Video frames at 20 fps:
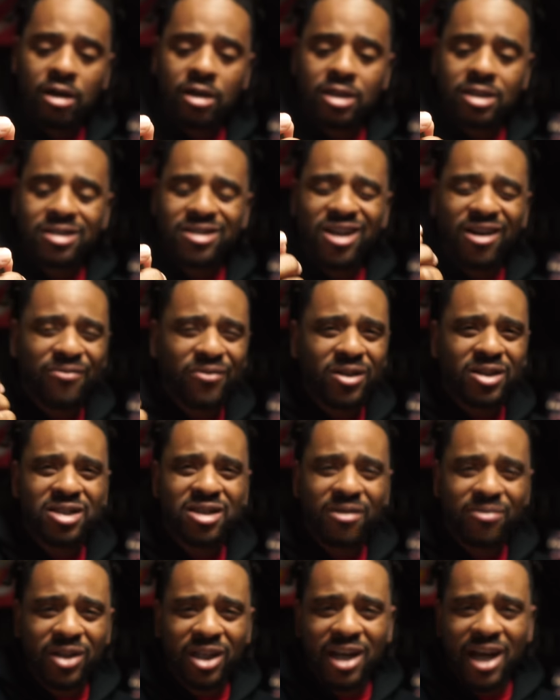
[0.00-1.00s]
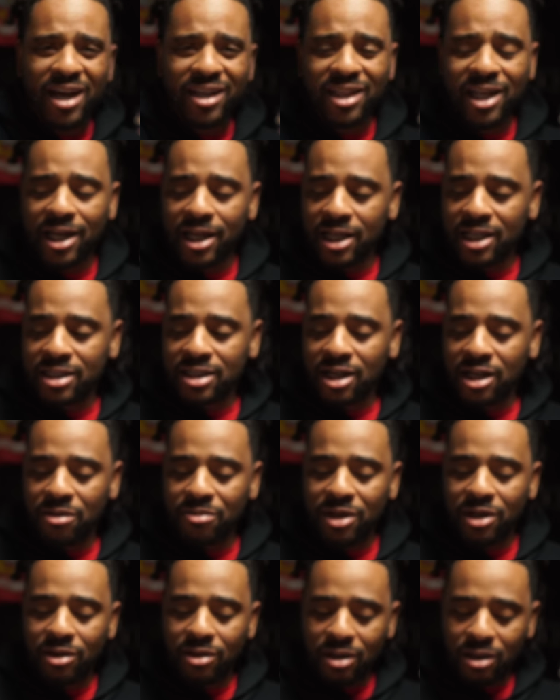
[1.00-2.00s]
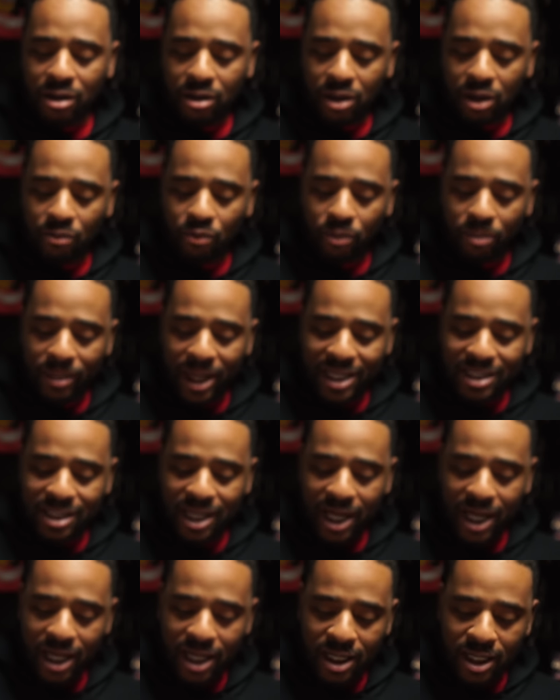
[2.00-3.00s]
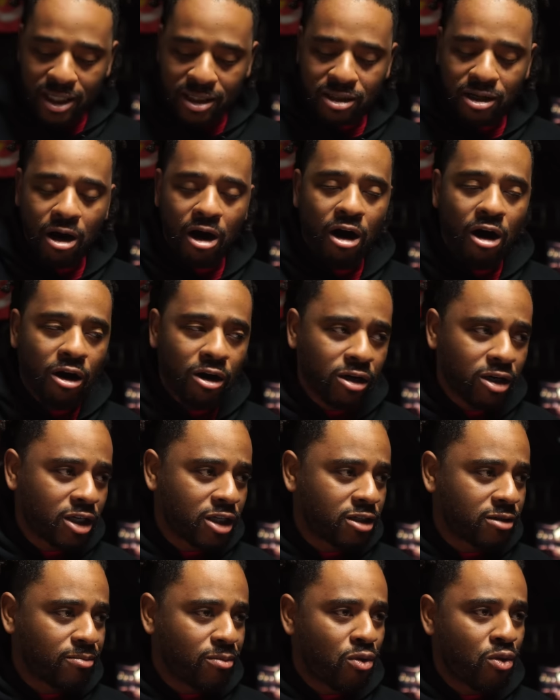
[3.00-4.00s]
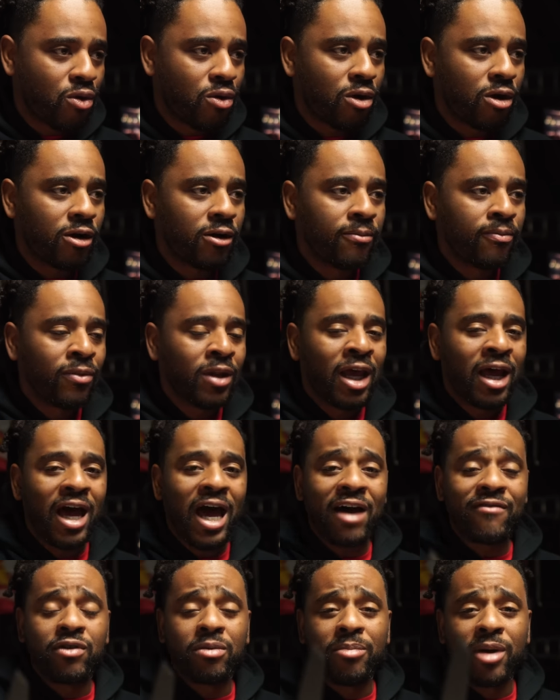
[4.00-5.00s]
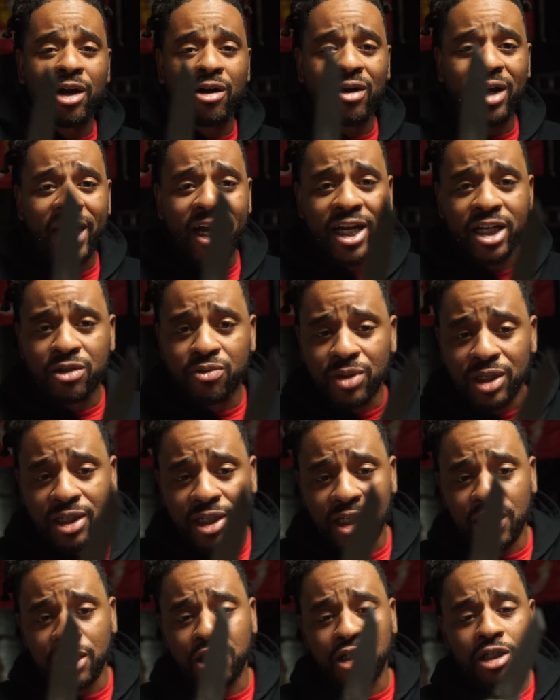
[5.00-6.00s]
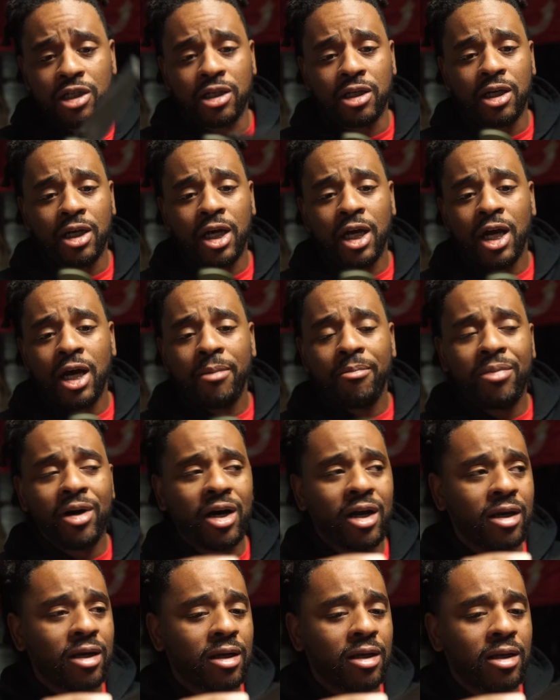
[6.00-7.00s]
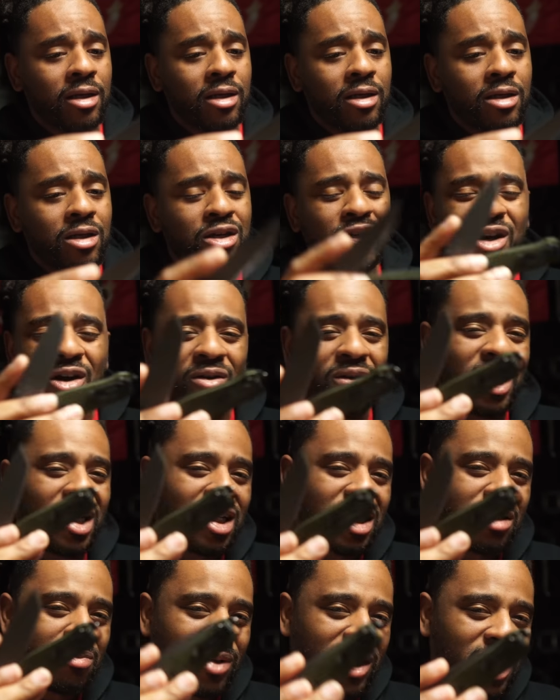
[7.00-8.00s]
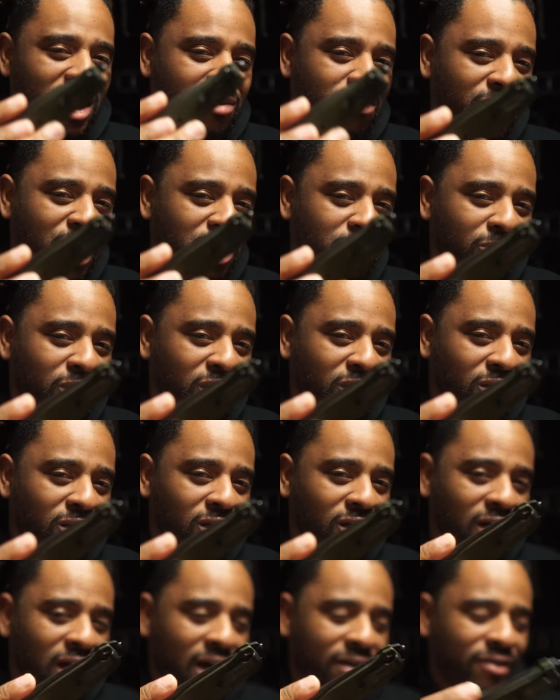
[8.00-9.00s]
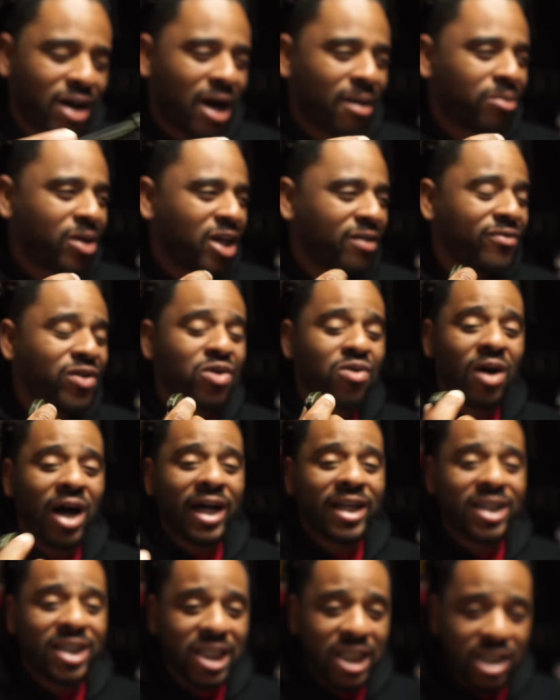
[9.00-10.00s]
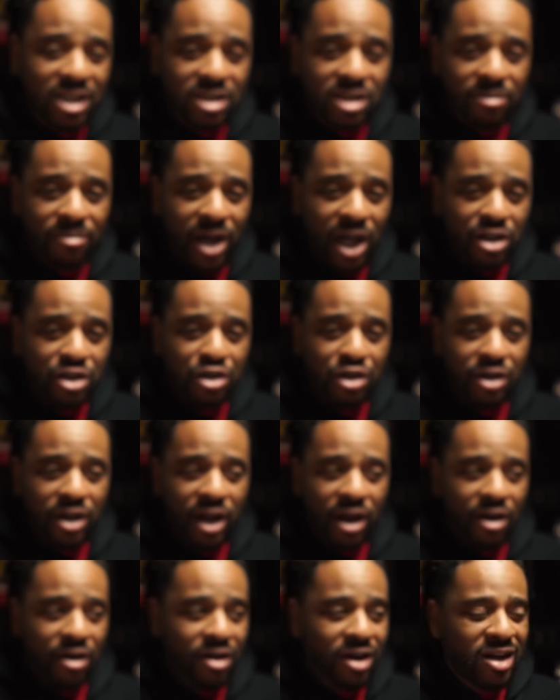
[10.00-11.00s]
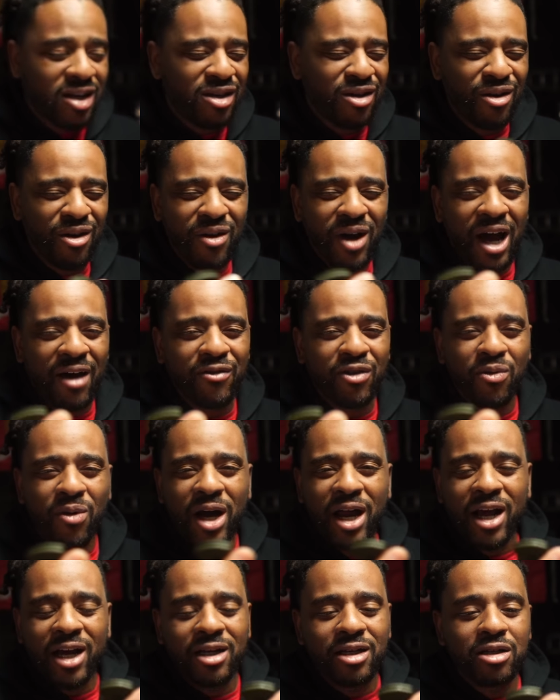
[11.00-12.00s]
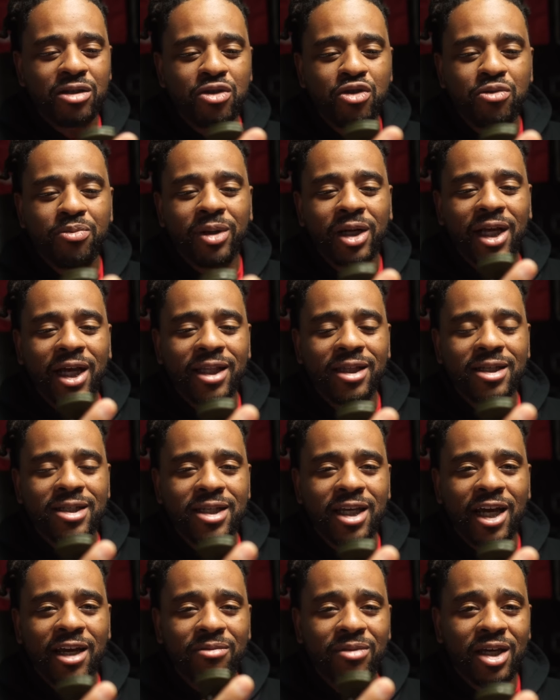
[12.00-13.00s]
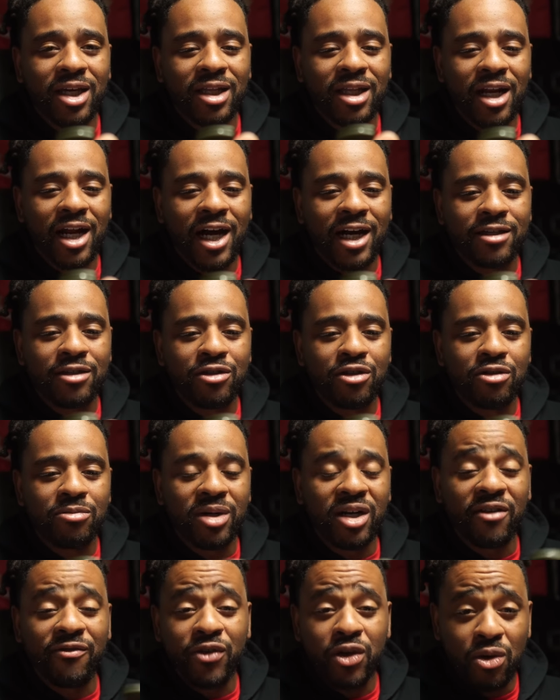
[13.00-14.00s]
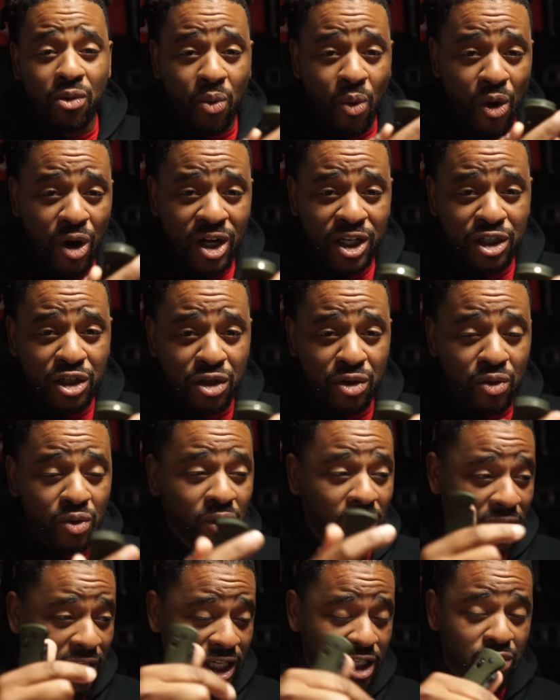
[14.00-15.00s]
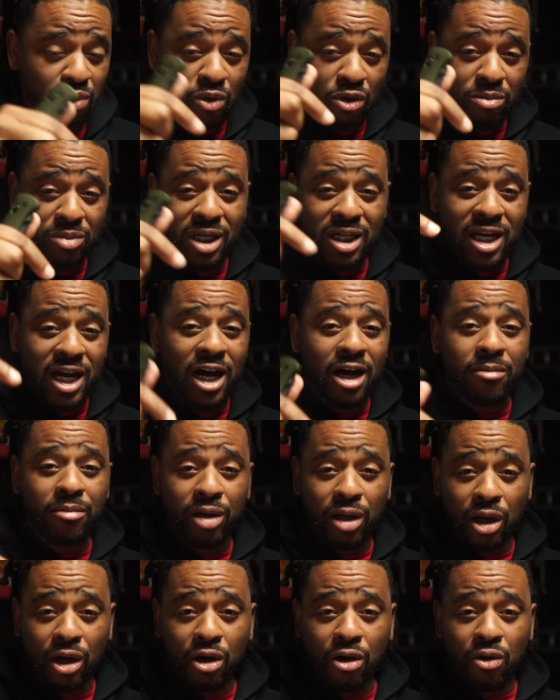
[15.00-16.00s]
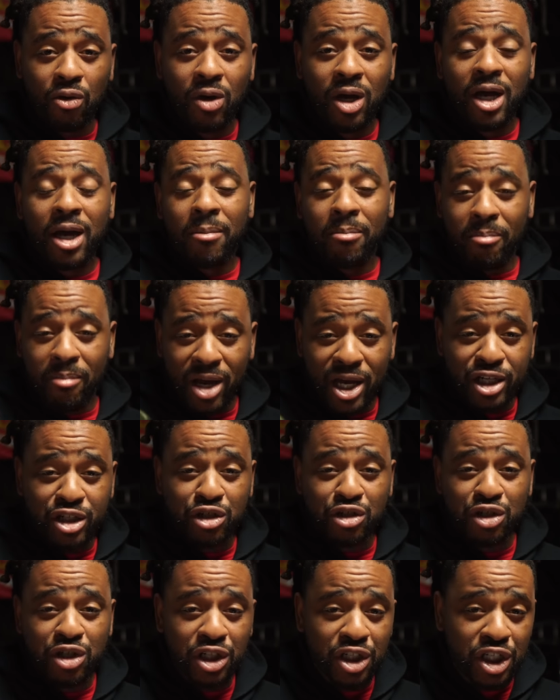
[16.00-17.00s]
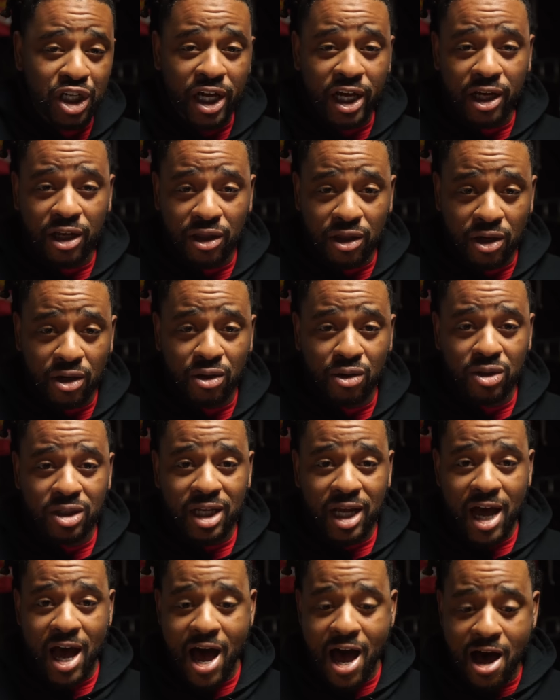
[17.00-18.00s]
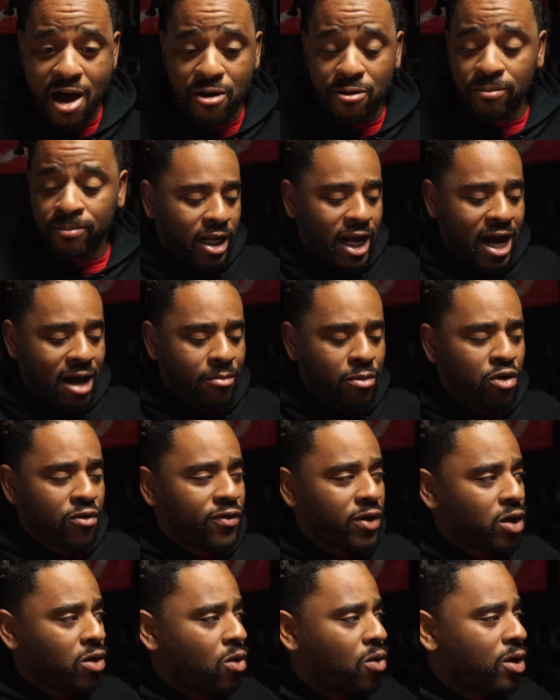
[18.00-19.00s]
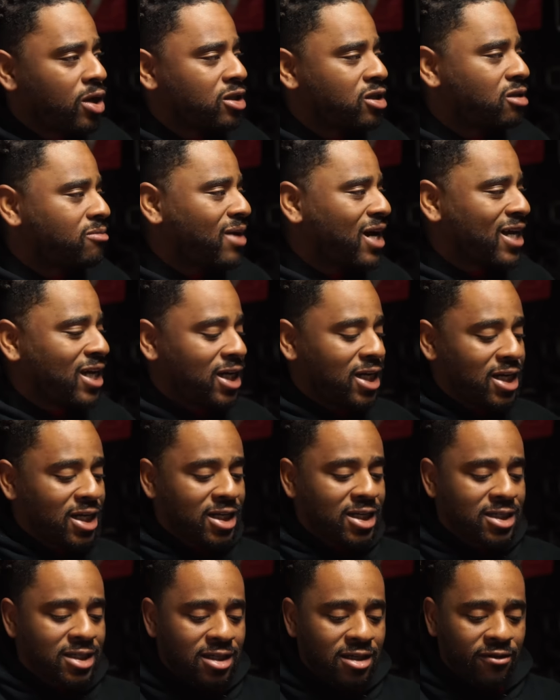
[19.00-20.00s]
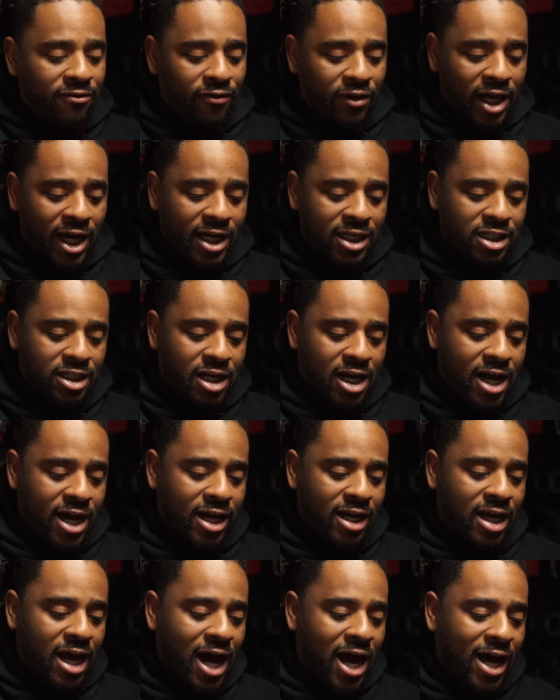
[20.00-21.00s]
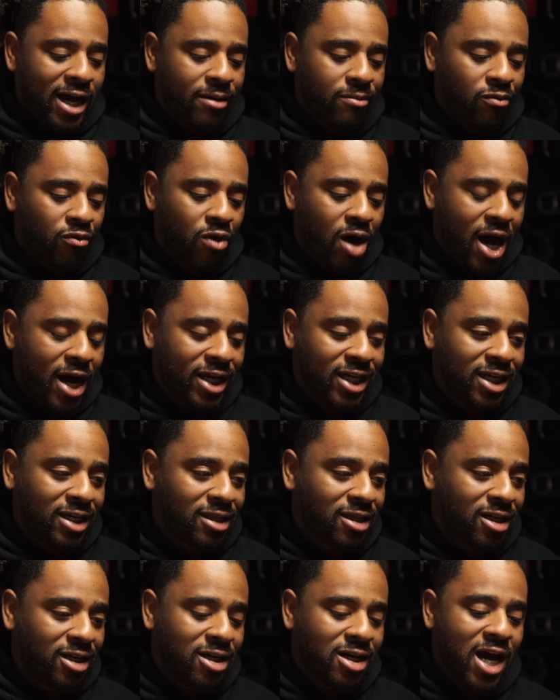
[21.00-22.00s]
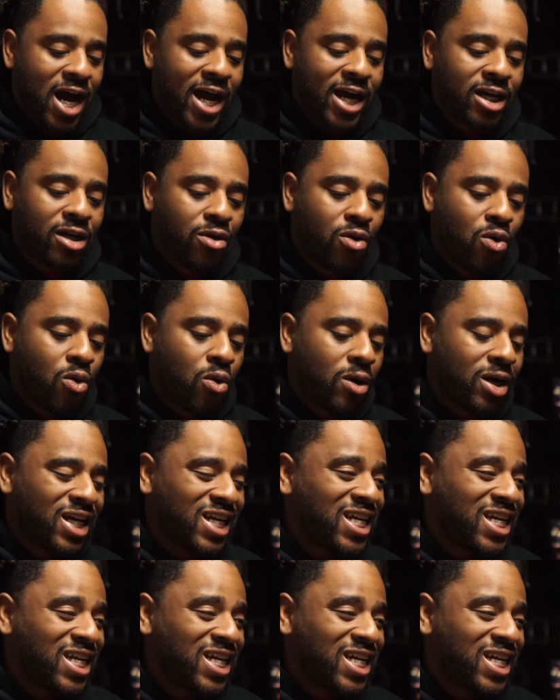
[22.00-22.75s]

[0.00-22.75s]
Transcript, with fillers: something like that. It's gonna be uh, maintain its hardness more, have a better edge retention but you don't need to spend as much money on a knife. I'm giving you ideas about your carry. You don't have to run out and duplicate the same thing that I do, but if you want to, links will be down below. Make sure you check those out. Now moving on to my EDC flashlight, I am rocking the Nitecore